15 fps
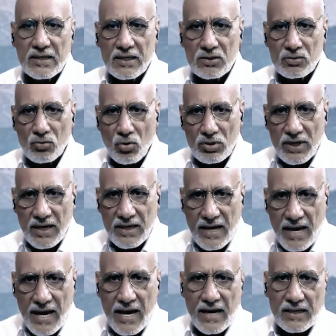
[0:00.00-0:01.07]
It is not
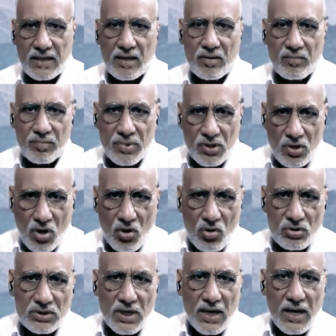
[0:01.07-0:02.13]
an act
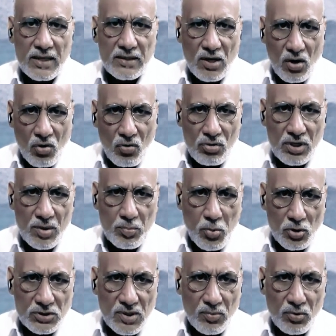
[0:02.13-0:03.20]
because the only
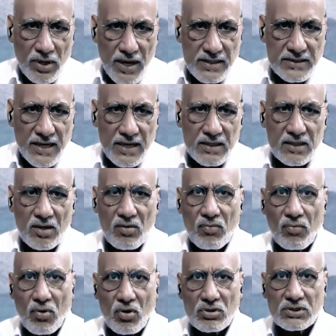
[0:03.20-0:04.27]
possible agent
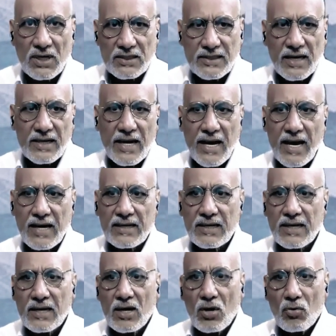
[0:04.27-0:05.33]
for such an
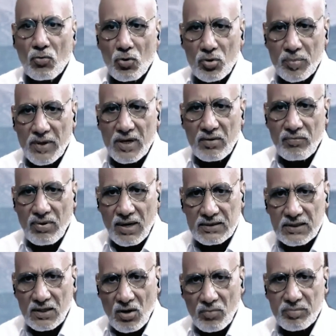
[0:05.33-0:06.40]
act would be
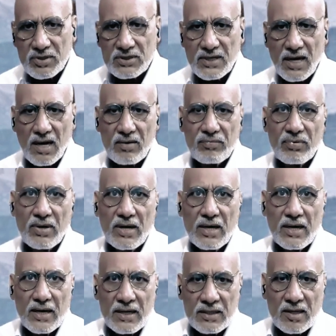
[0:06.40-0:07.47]
reflection of the self
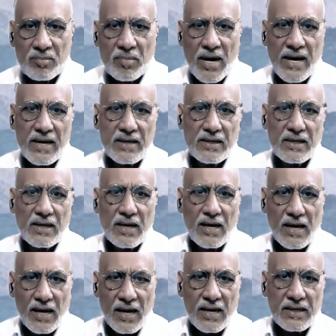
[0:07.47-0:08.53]
in the mind,
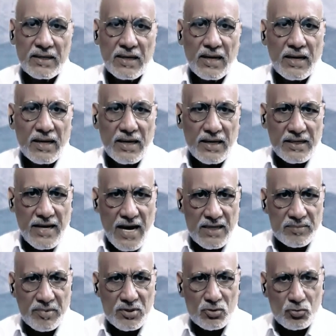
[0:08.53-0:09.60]
and it
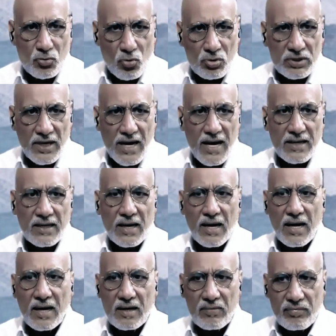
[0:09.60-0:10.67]
has been shown that
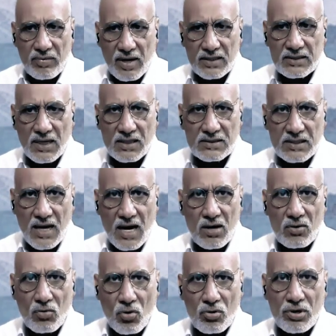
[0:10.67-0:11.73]
reflections
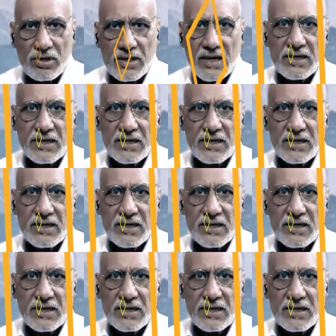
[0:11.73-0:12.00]
are not